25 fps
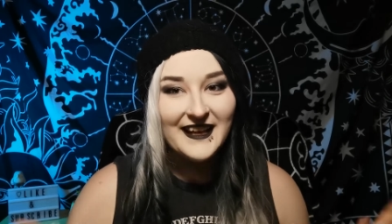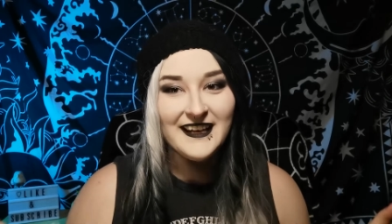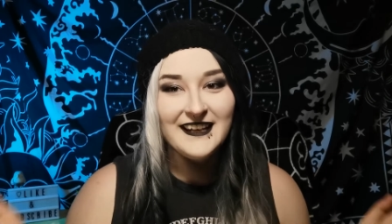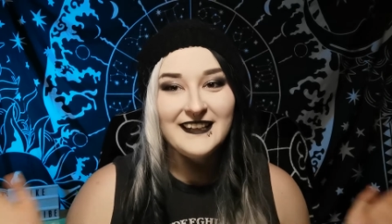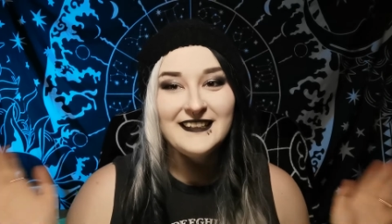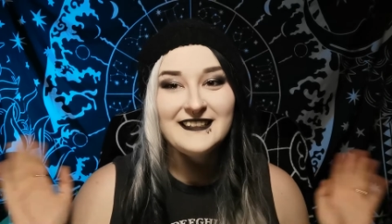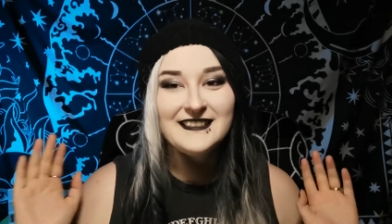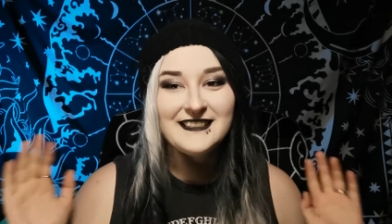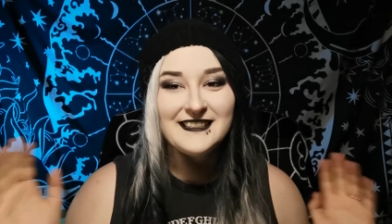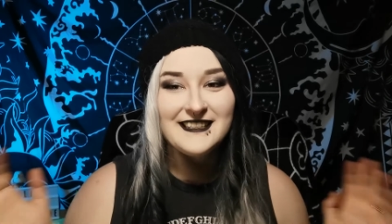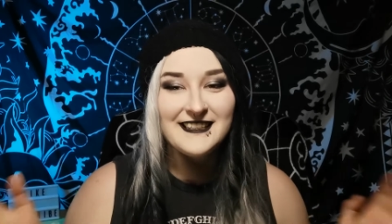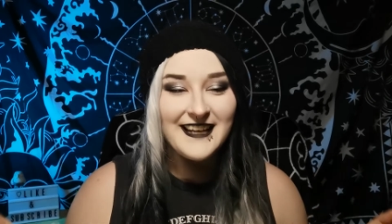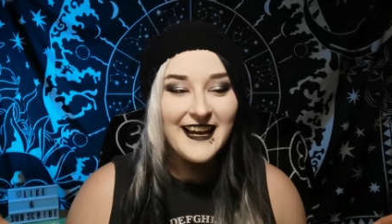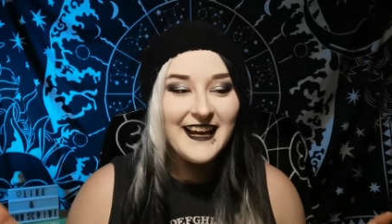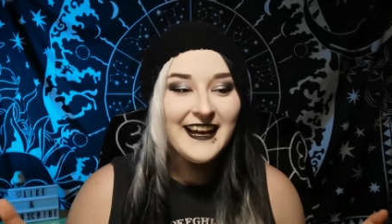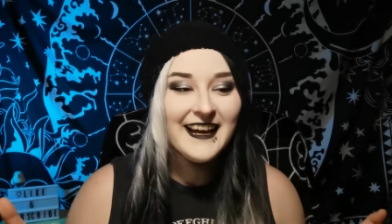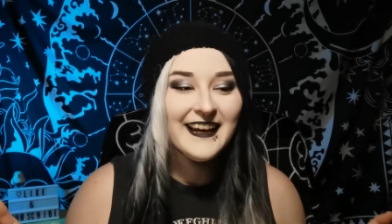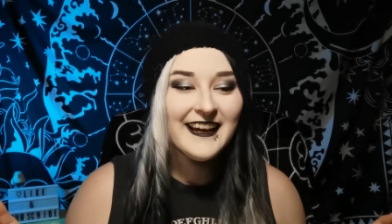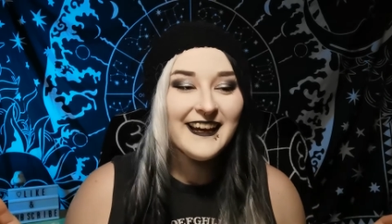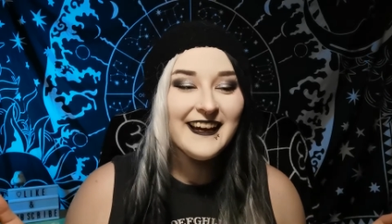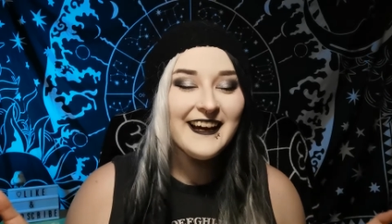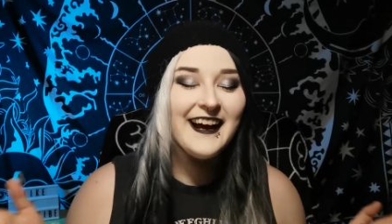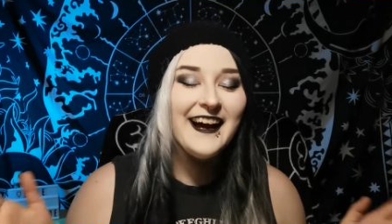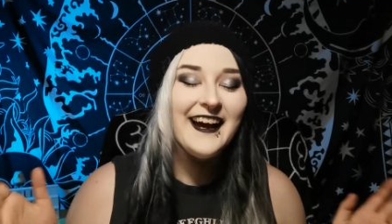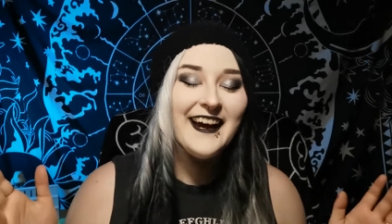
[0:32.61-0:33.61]
And
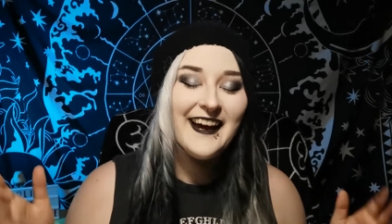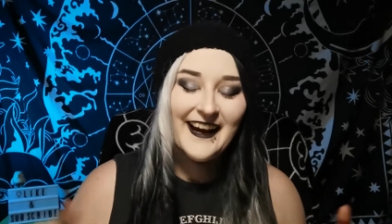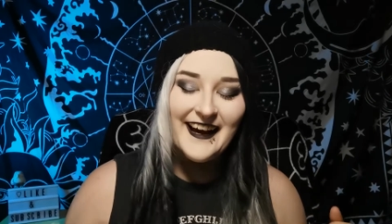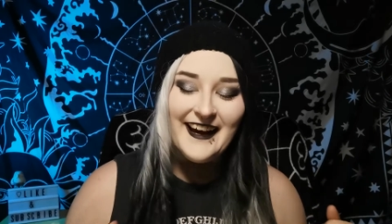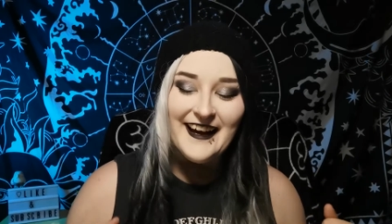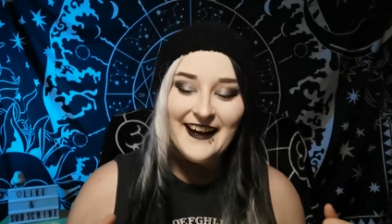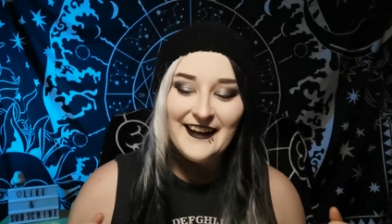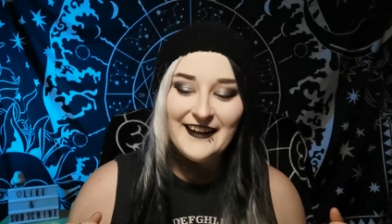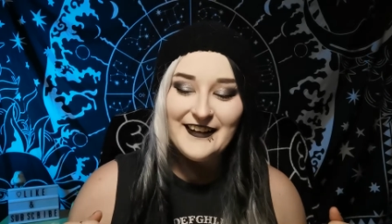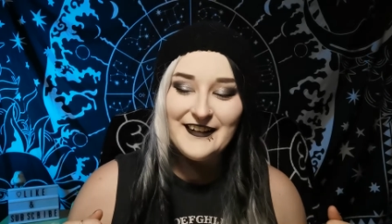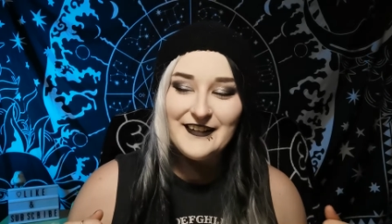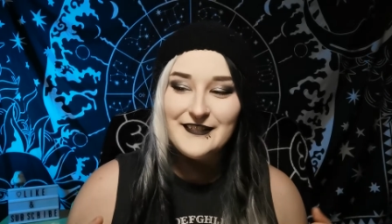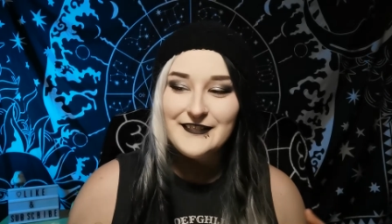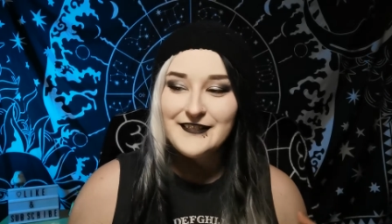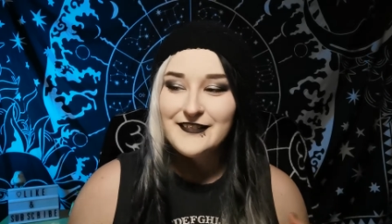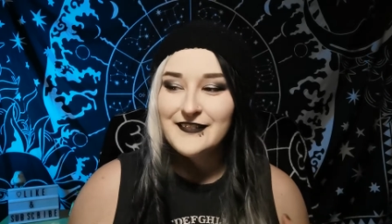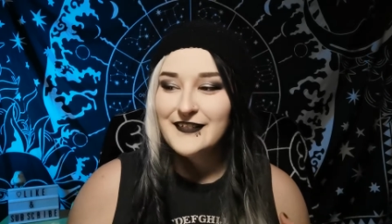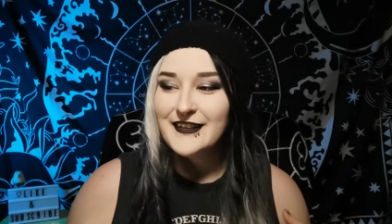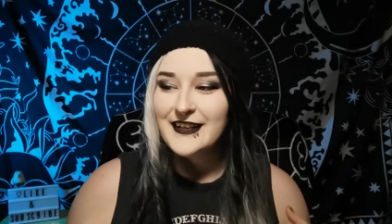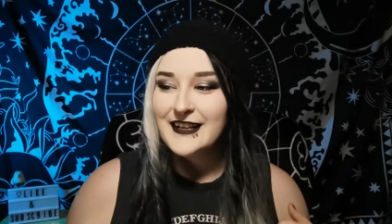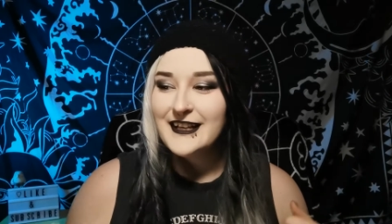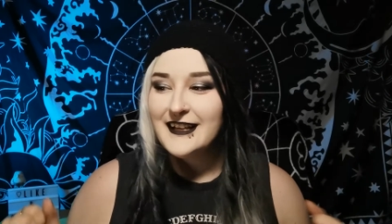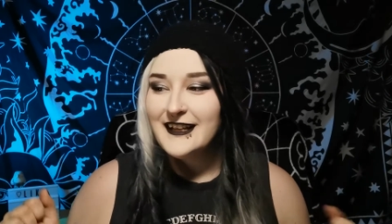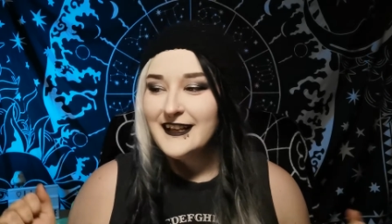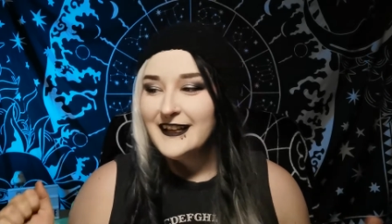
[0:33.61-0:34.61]
today I
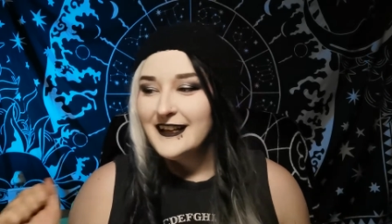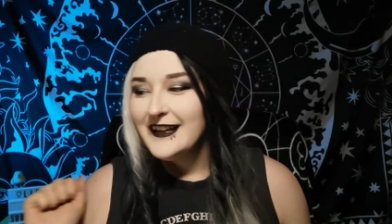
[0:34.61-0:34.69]
have